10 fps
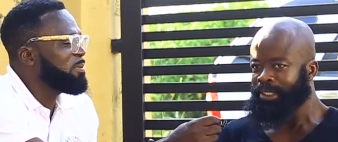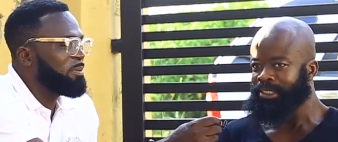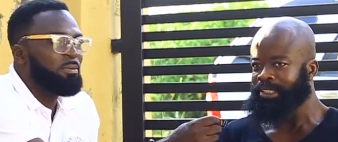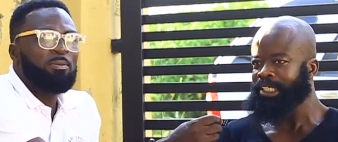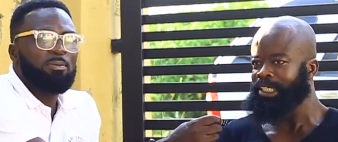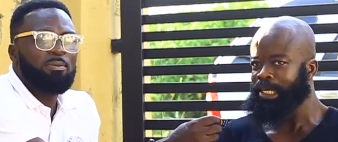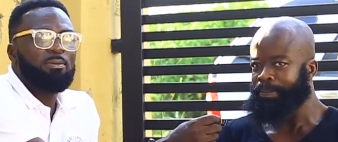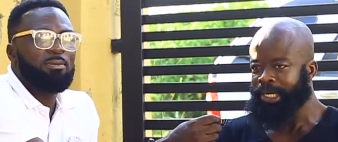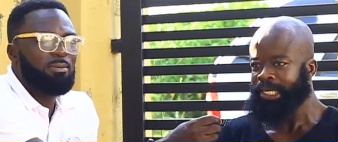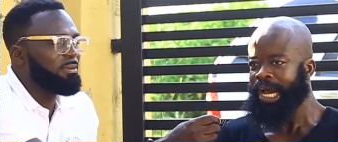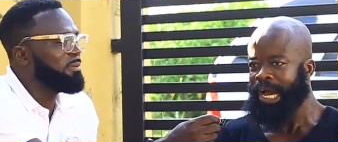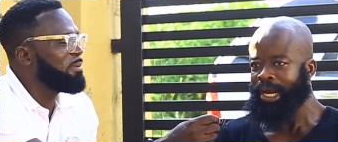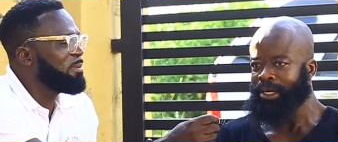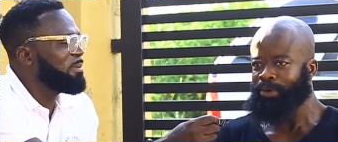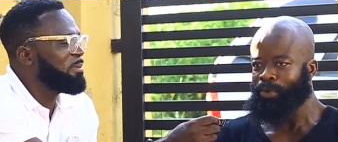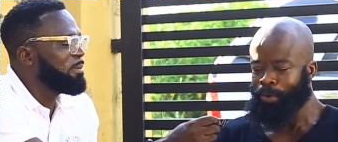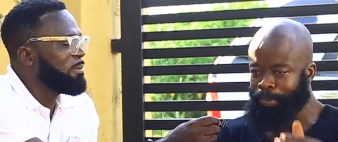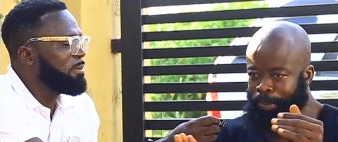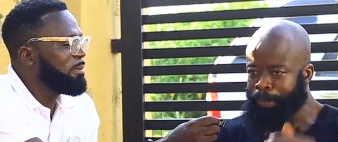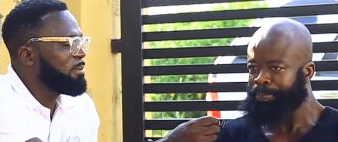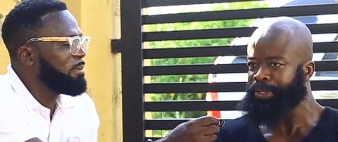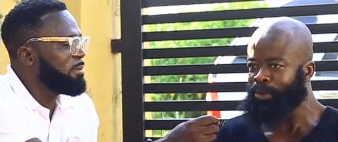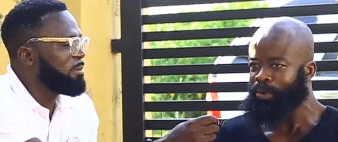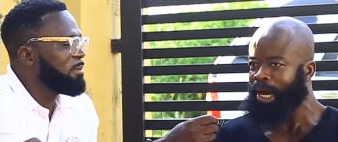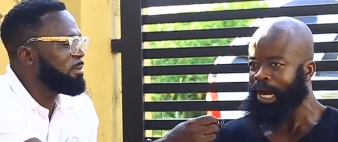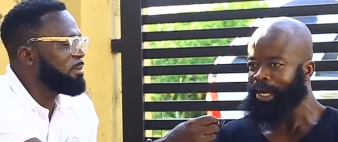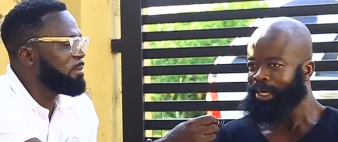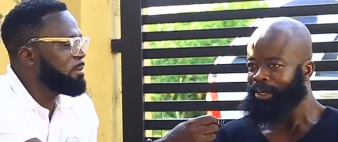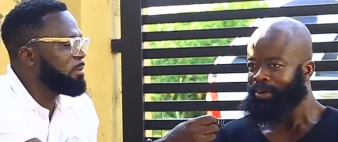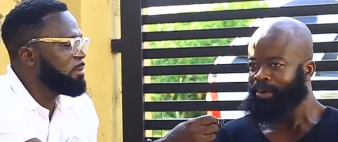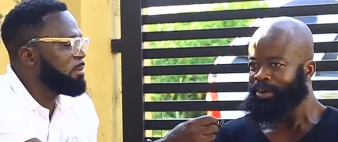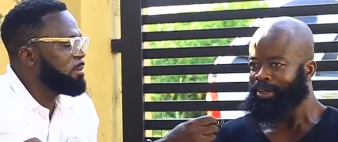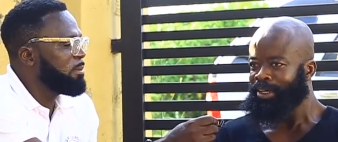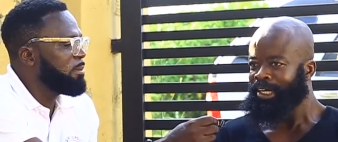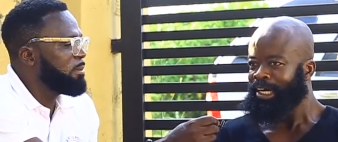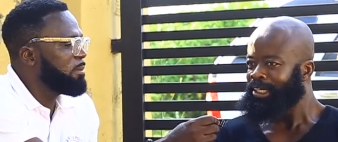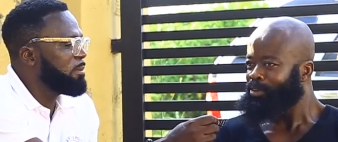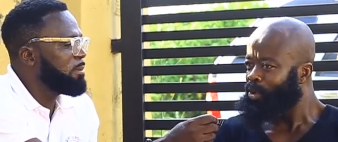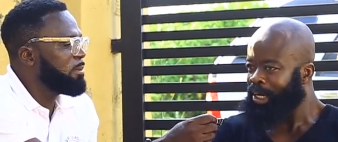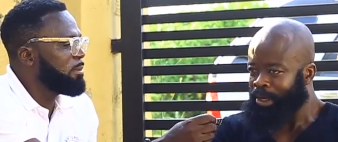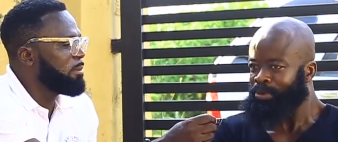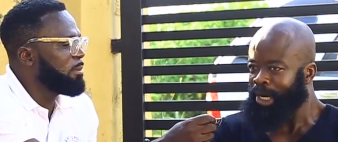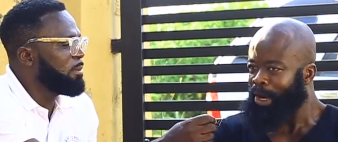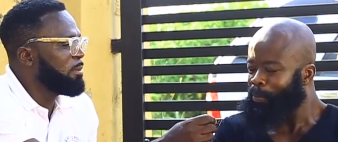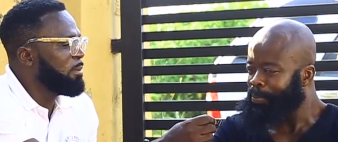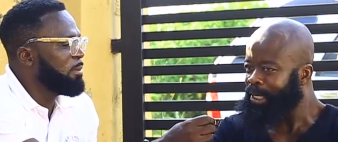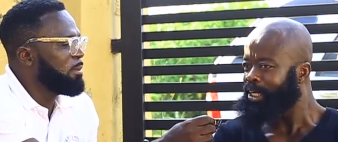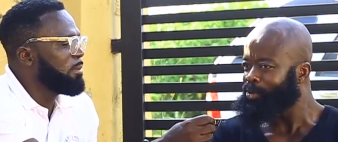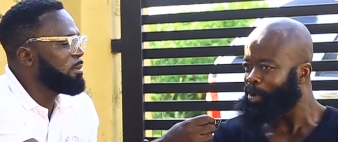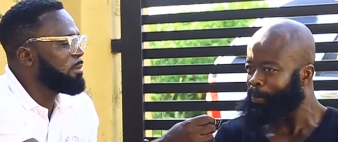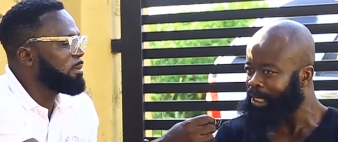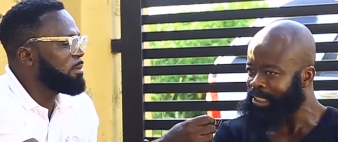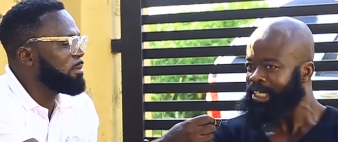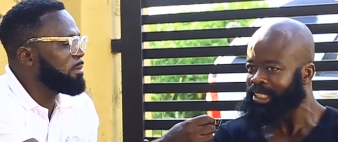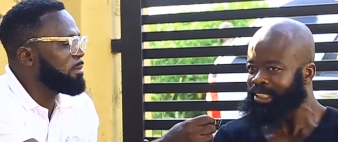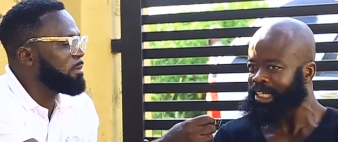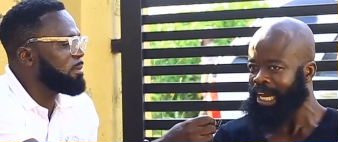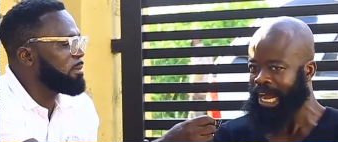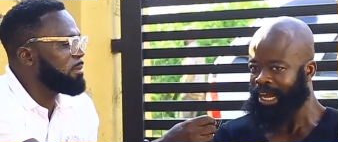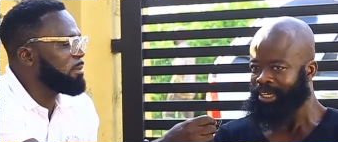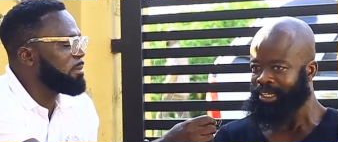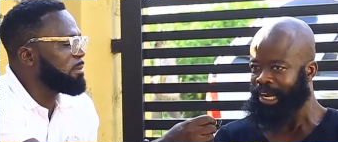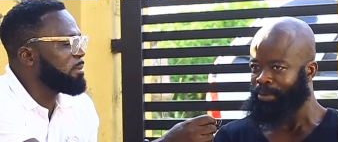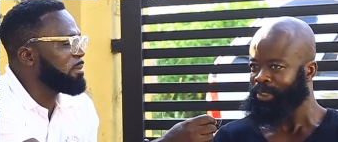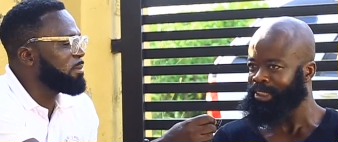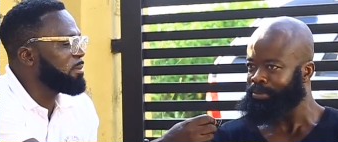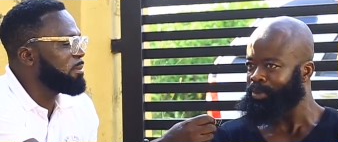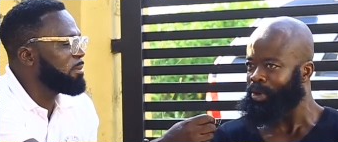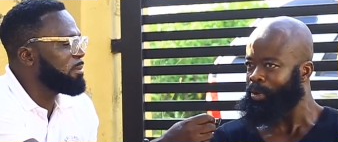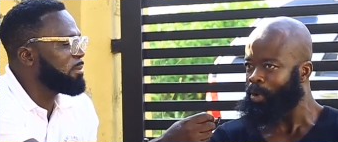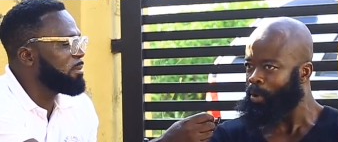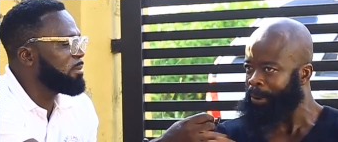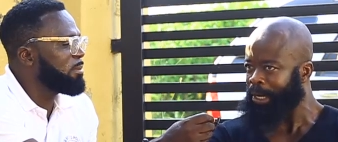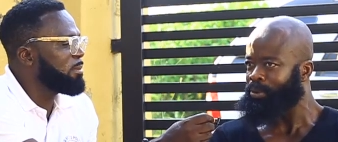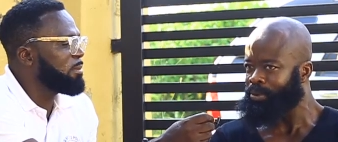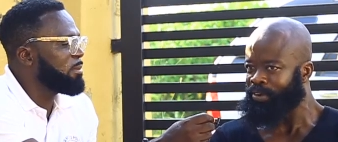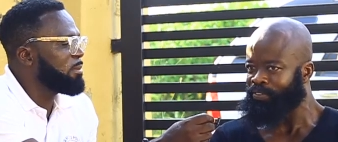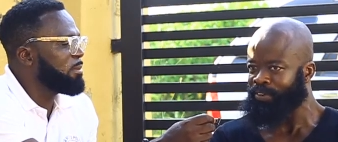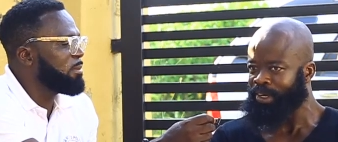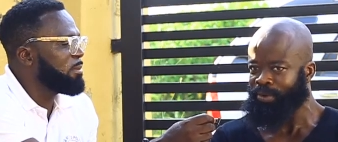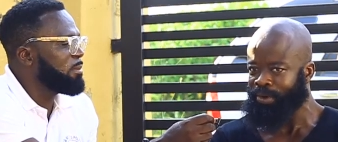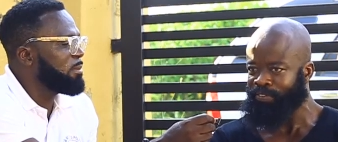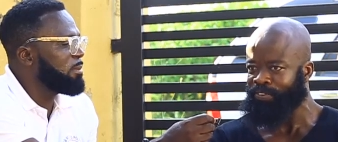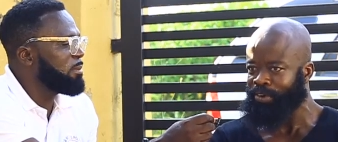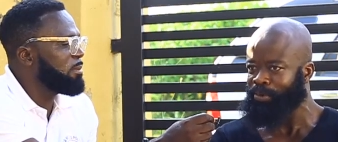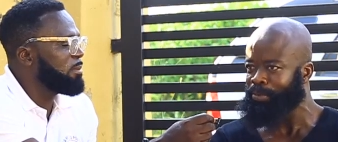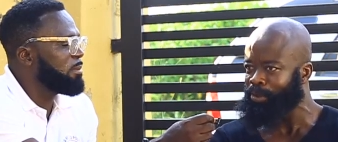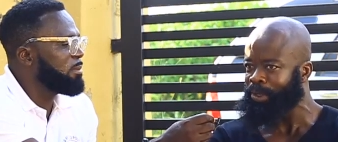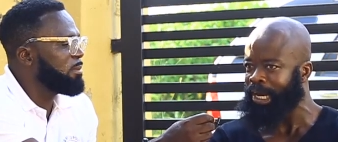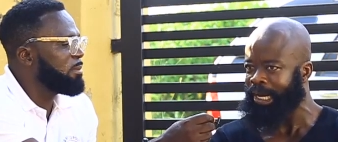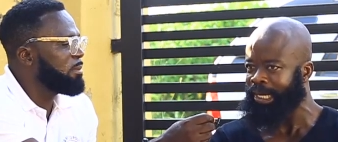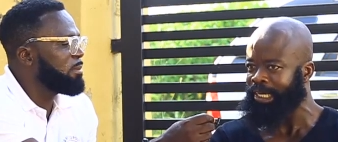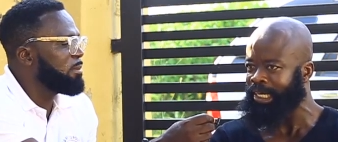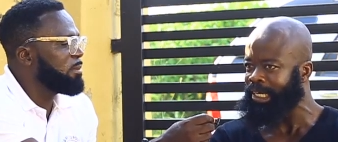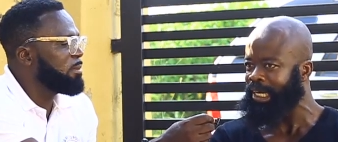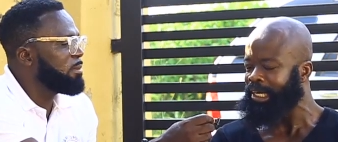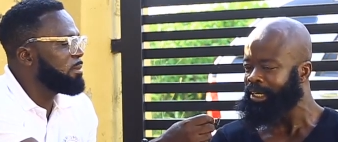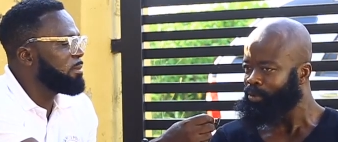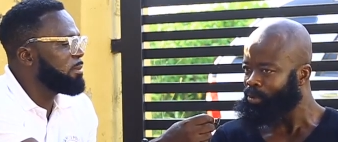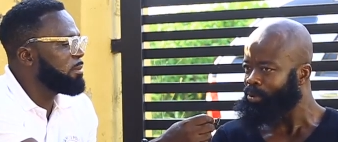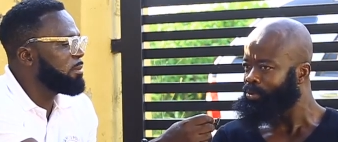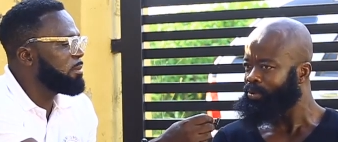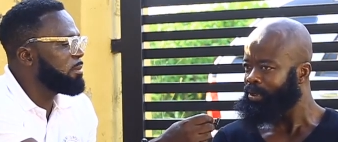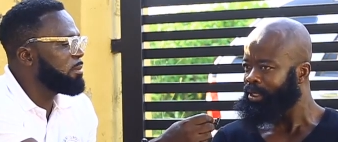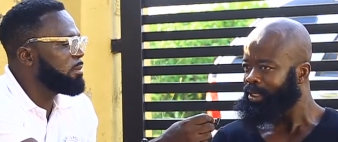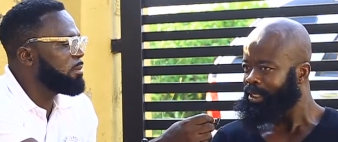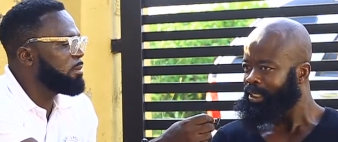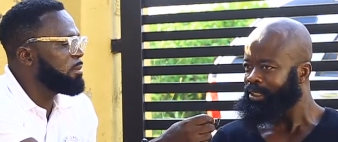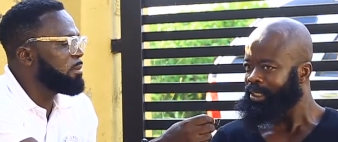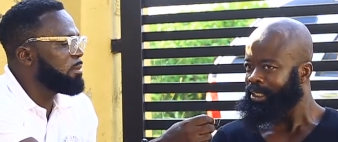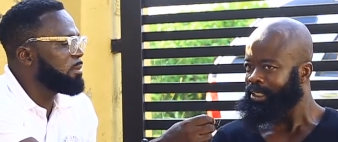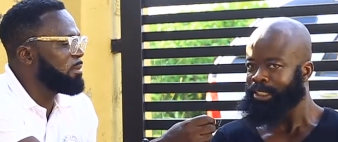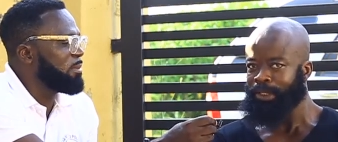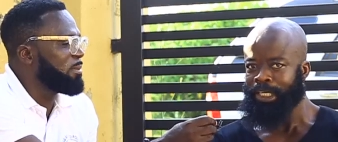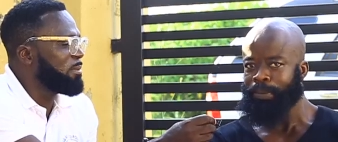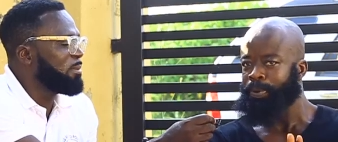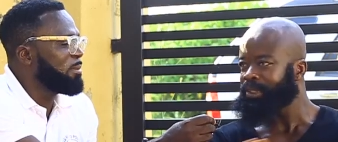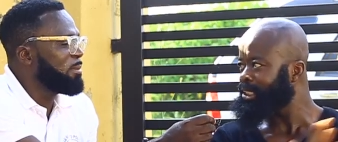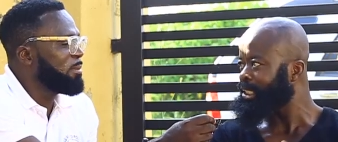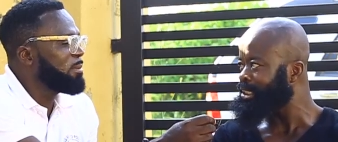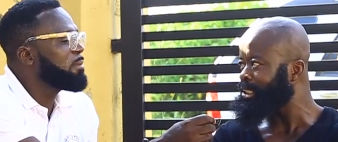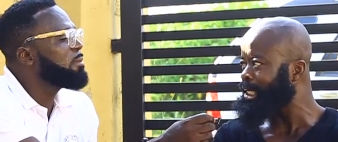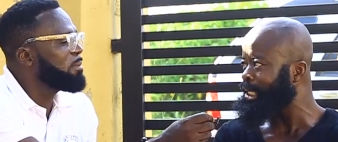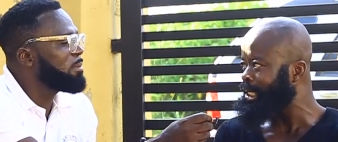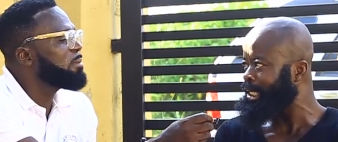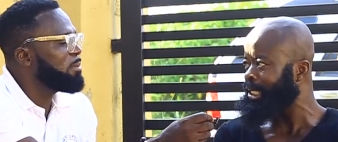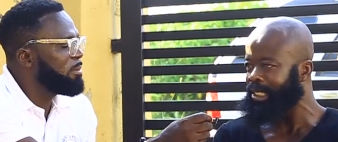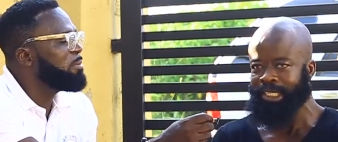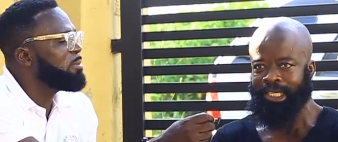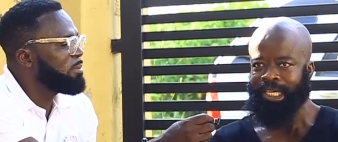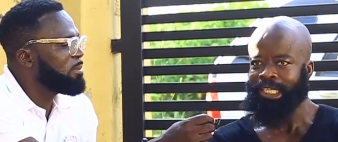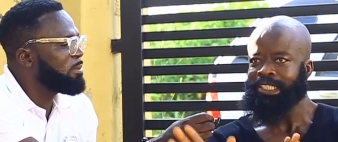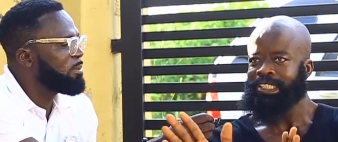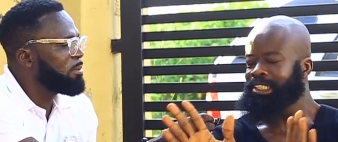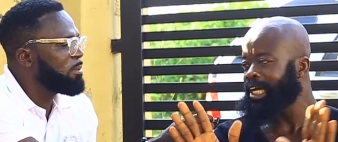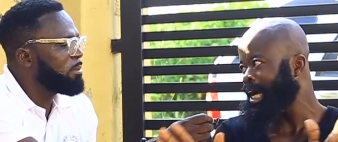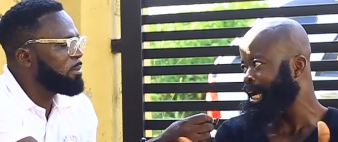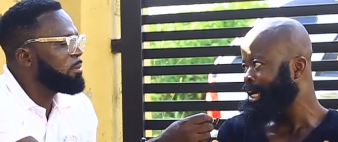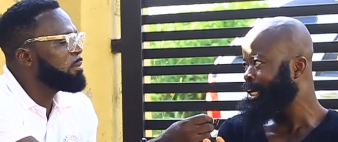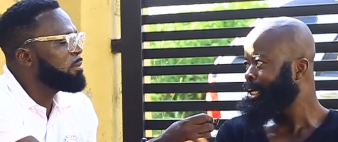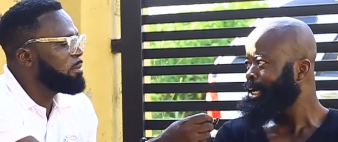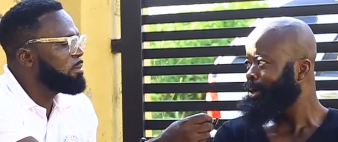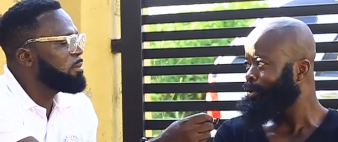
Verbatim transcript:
Speaker 1: nti said ya be ya obi be pie ho a wo ka kura obi eni ho ba gi adi se ah na mo se mo pa no kromfo ne kromfo no be wura ha ye den na wagu nti ya the posters na ye ya the tata e